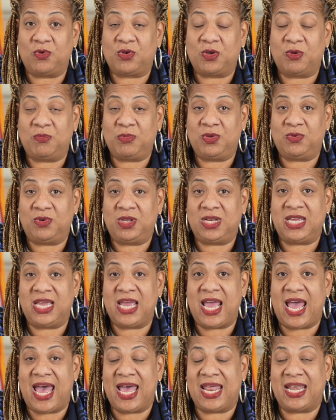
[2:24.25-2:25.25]

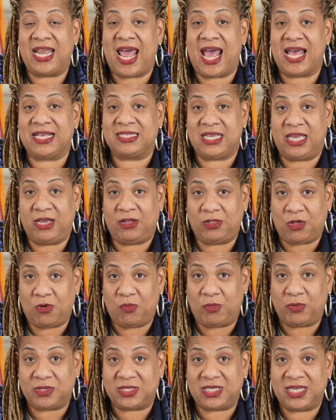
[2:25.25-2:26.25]
community and as a
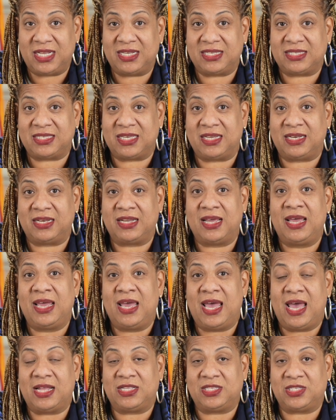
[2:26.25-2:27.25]
global citizen.
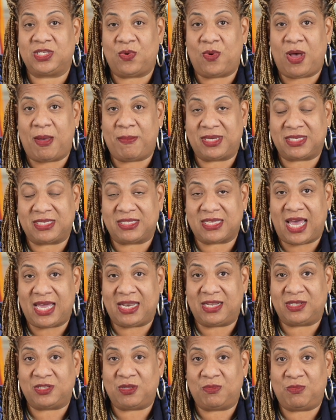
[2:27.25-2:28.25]
And so I'm
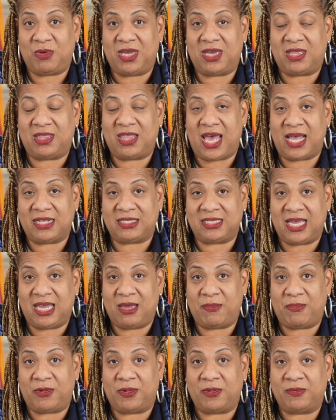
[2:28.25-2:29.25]
excited to be at that
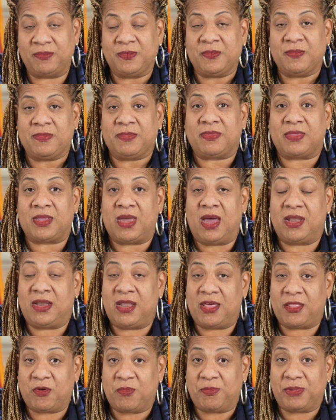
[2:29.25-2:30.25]
table.
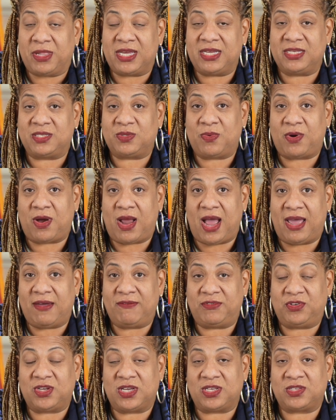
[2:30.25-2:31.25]
Another place where I
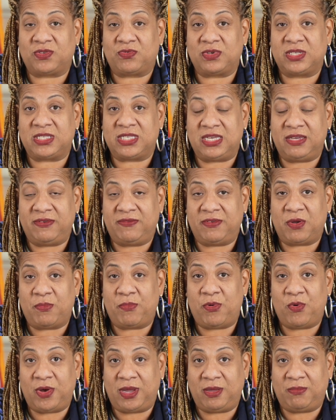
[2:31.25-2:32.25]
have just received an
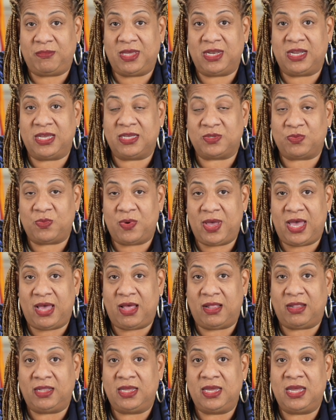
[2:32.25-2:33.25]
appointment as
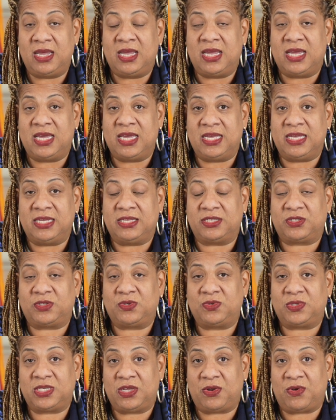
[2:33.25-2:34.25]
well is
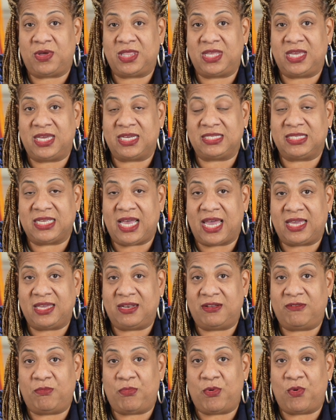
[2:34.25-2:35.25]
to sit on the
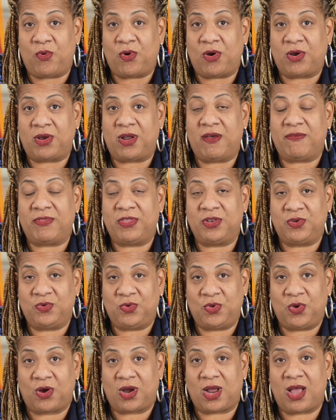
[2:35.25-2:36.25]
executive board of the New
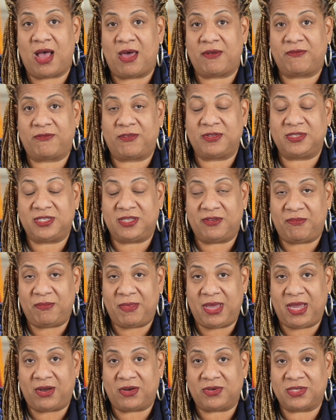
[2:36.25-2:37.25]
York Conference of
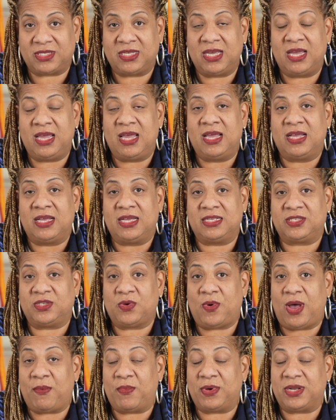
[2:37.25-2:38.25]
Mayors. And
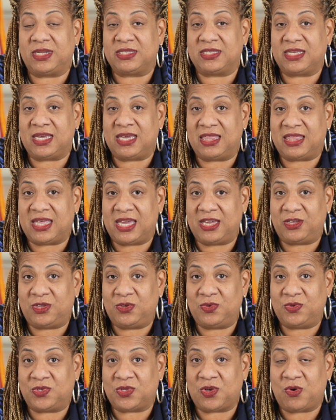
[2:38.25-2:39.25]
so I want to say thank
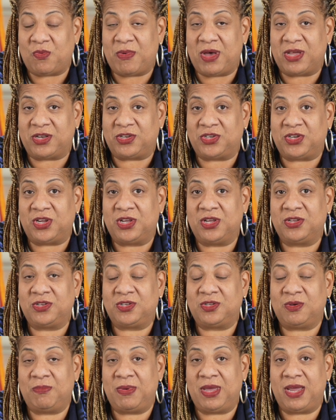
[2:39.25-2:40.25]
you so much
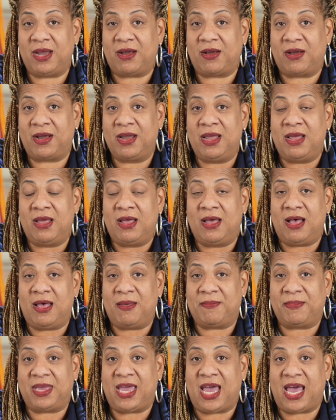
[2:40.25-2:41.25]
to Mayor
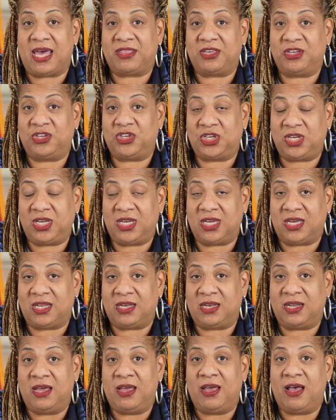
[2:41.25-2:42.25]
Kathy
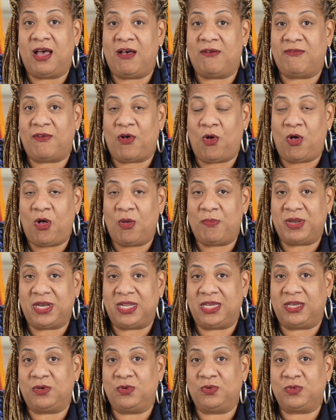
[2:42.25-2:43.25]
Sheehan of
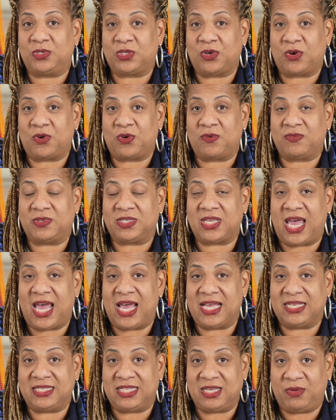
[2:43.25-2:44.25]
Albany, who serves
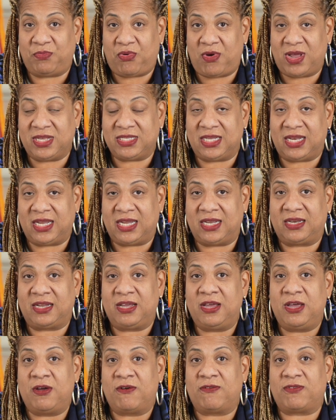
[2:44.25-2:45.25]
as the president,
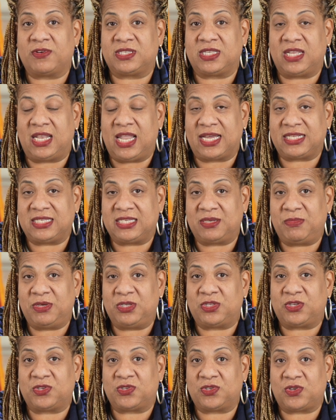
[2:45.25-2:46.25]
for selecting me
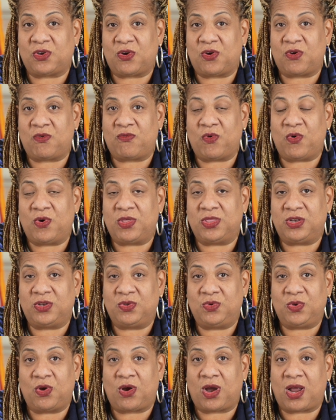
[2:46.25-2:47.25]
to serve on the
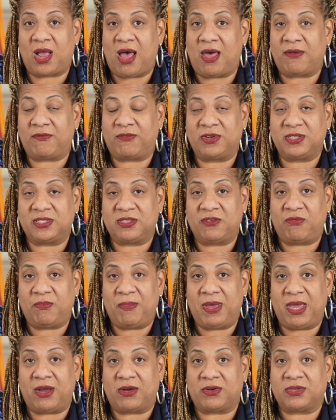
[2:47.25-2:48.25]
New York Conference of
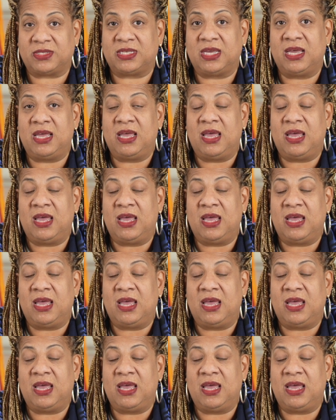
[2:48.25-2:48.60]
Mayors.